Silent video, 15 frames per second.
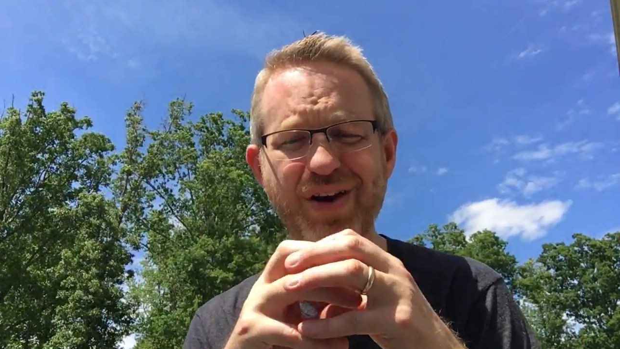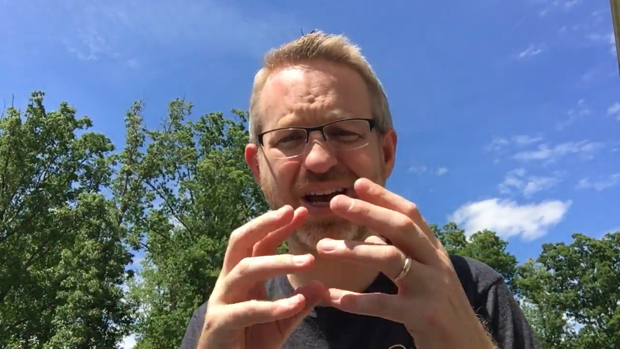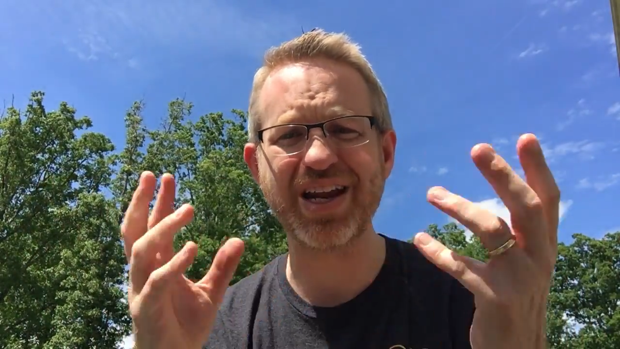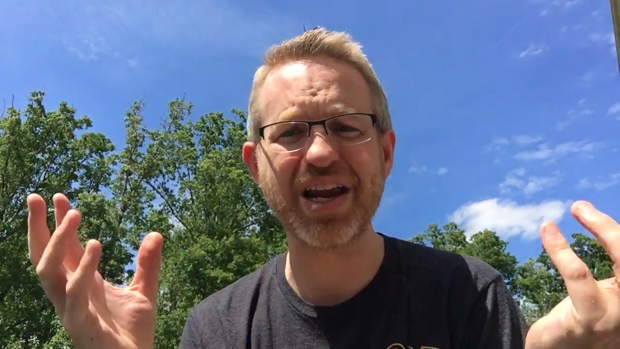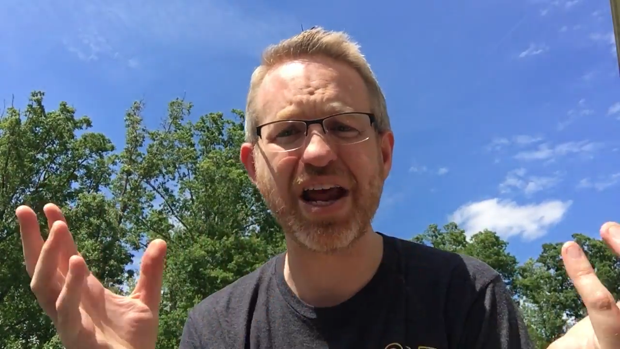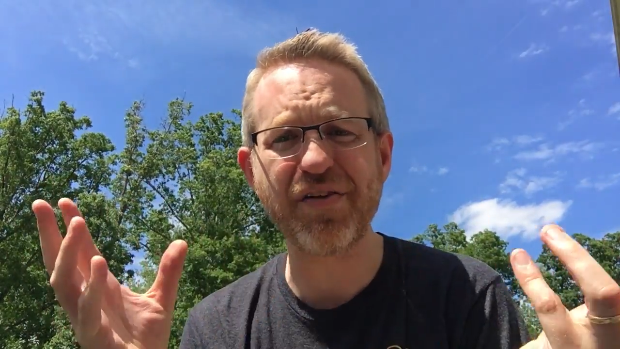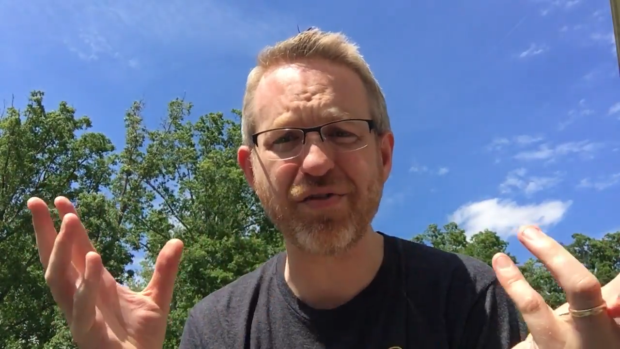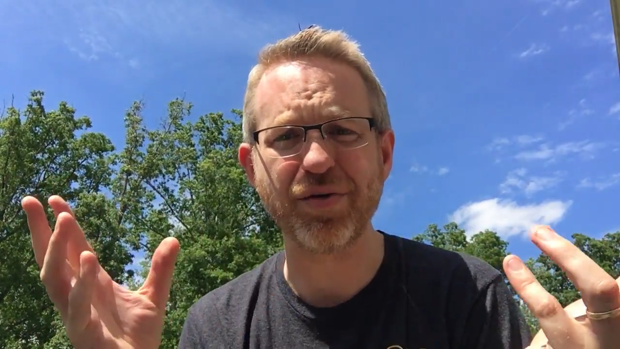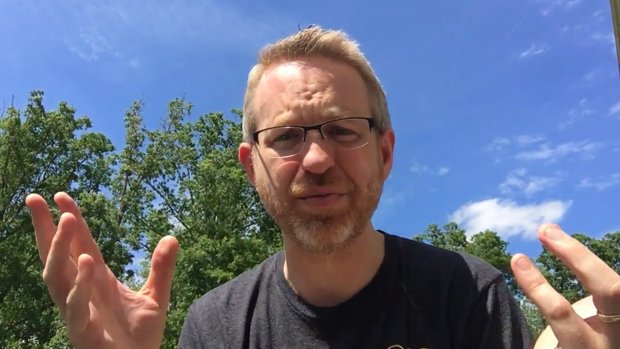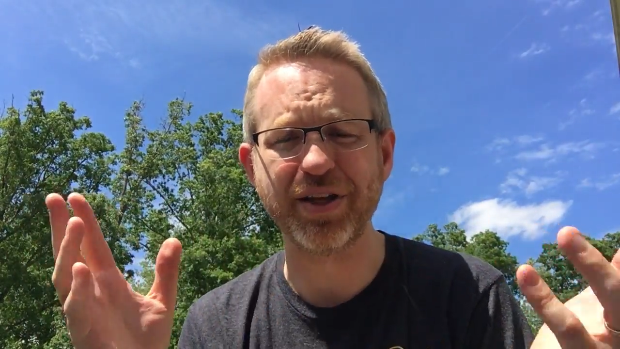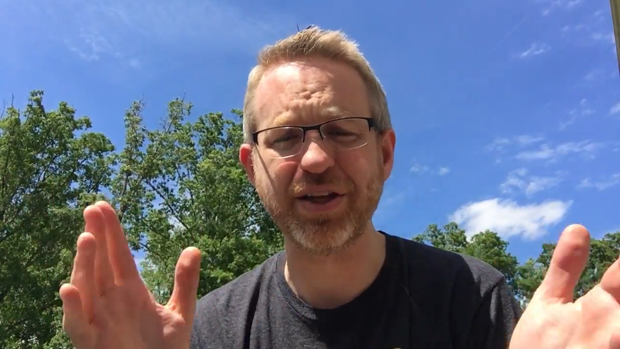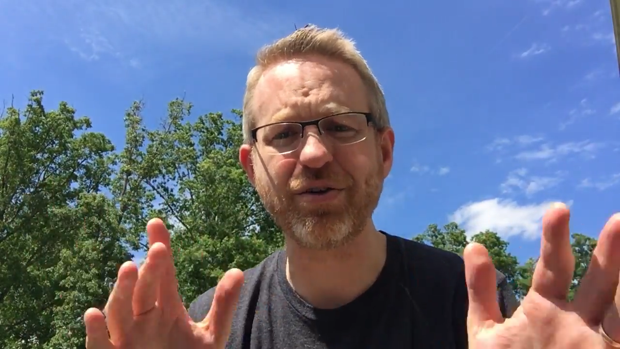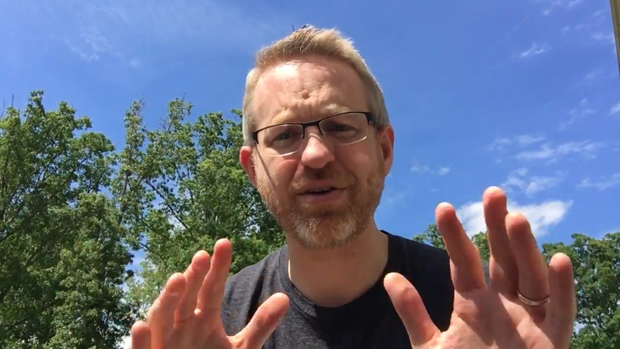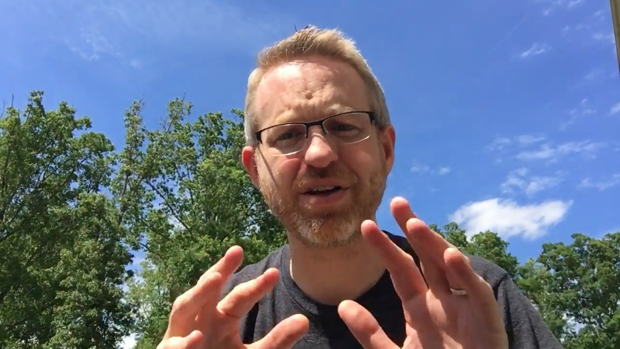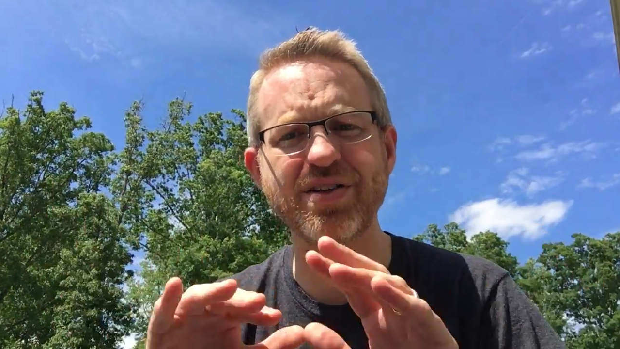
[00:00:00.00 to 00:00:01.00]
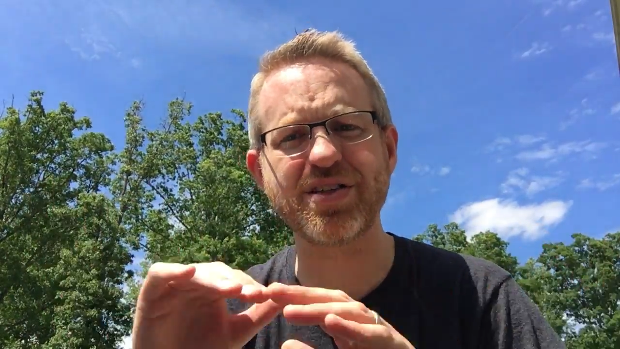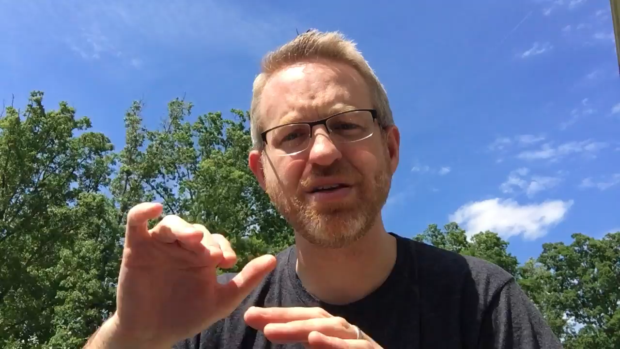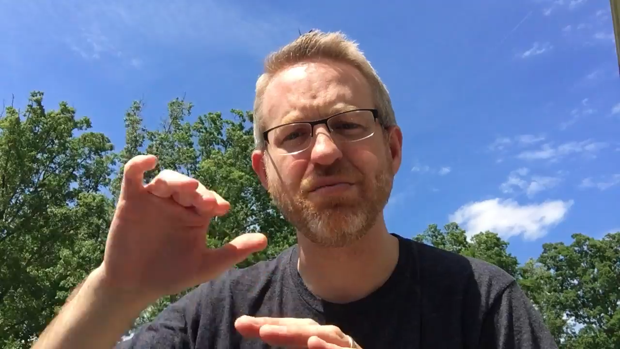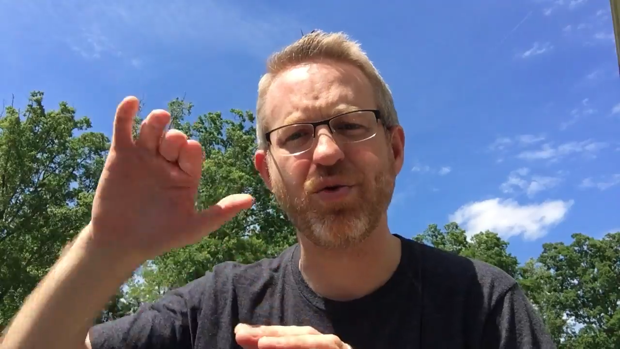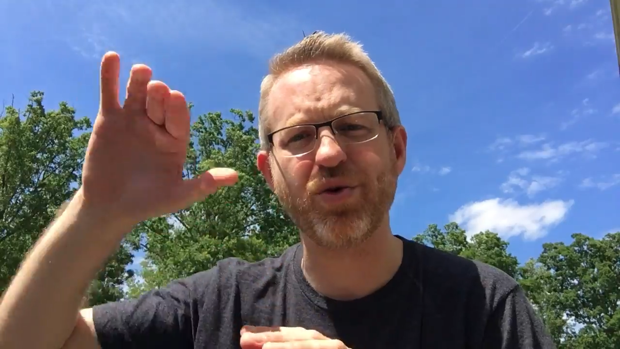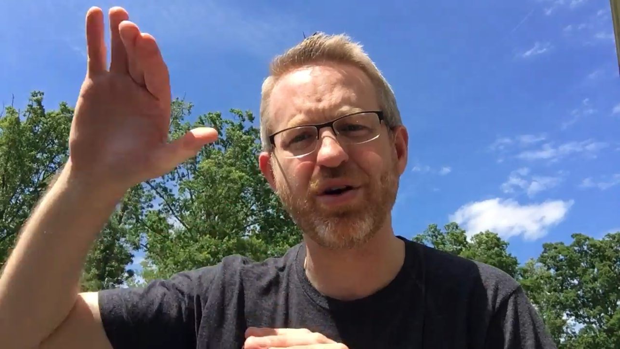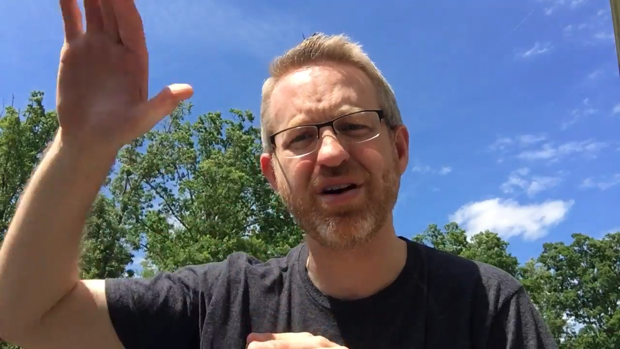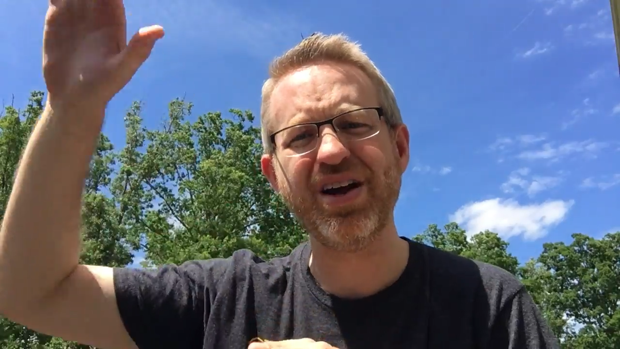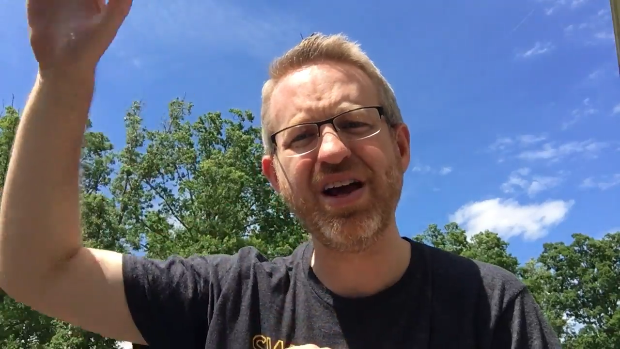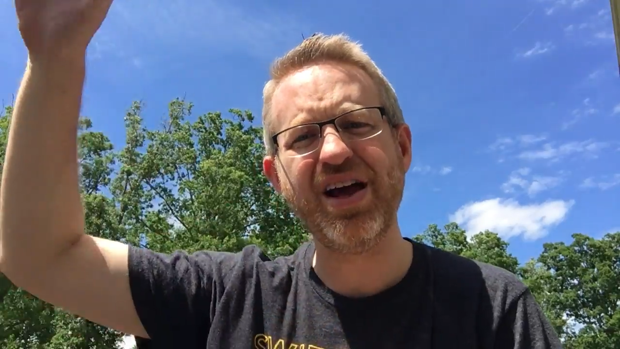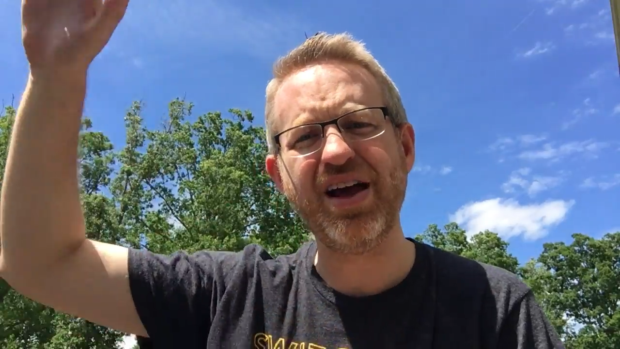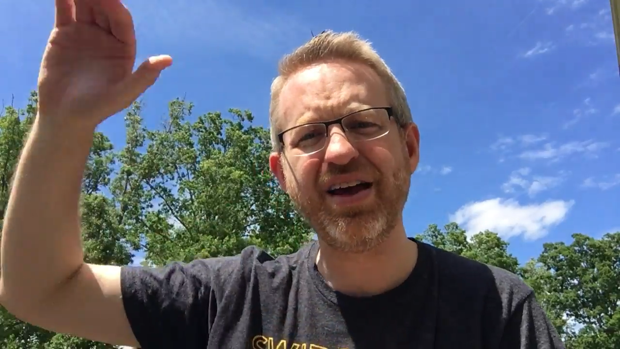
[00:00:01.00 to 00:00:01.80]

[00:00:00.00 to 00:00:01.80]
and inevitably you're going to see more